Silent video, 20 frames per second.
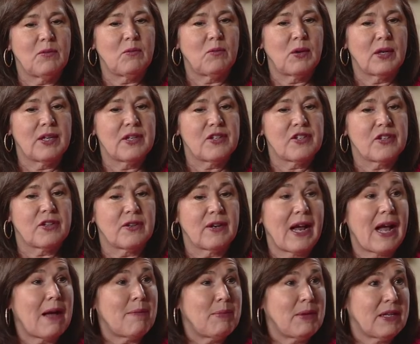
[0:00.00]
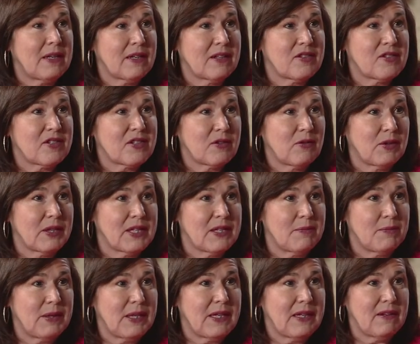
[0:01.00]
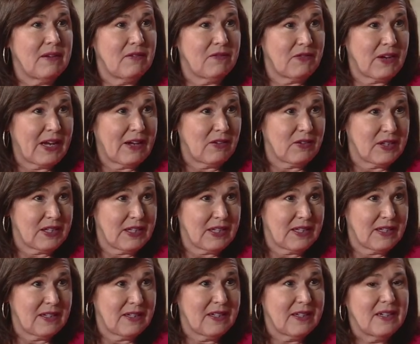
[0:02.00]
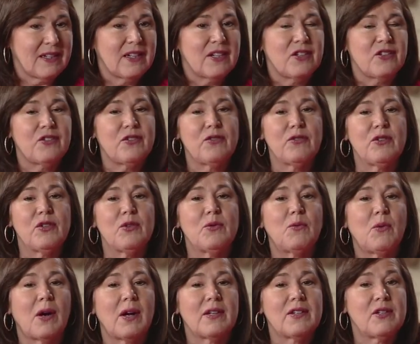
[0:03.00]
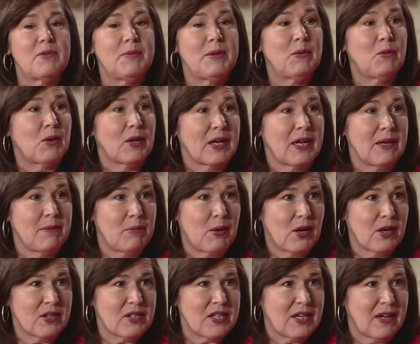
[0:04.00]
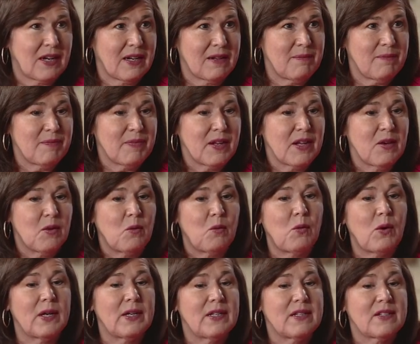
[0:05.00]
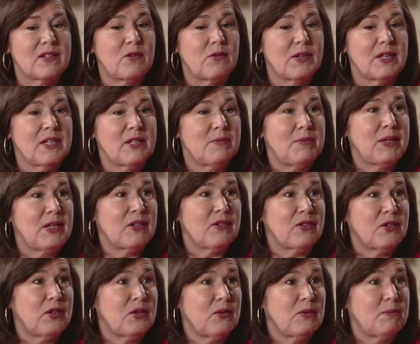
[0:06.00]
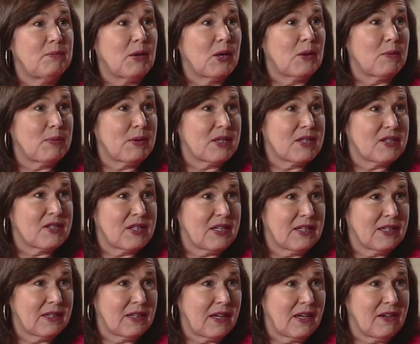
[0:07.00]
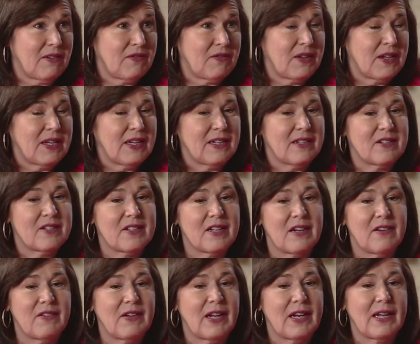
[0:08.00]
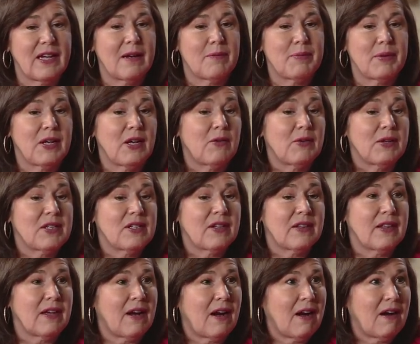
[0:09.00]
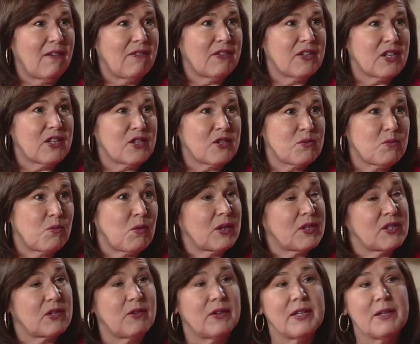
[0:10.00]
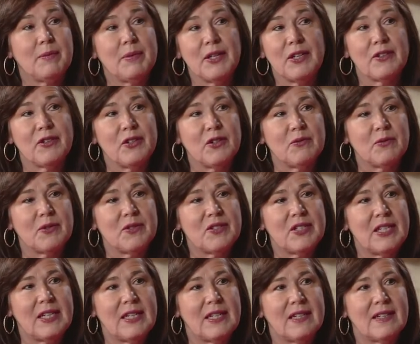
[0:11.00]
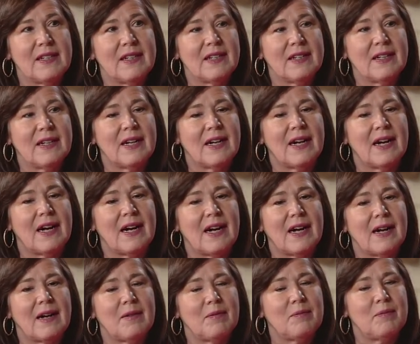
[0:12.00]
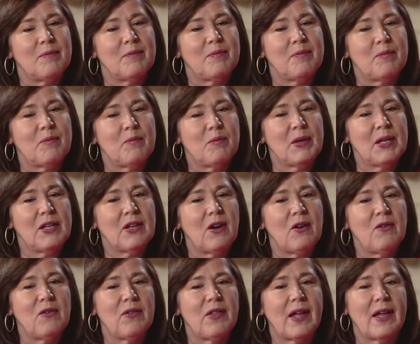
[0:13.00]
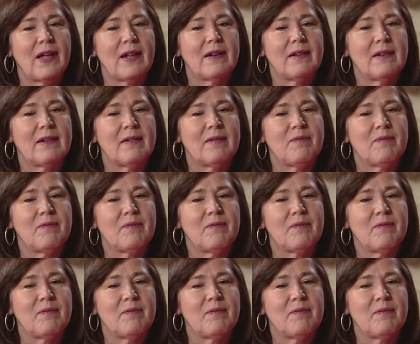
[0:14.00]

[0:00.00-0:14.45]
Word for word: what is your happiness going to be found in? Do you want to be working part time? What is going to be your new purpose in life? Instead of getting up and going to the office, what's going to be your new routine? Um, we know that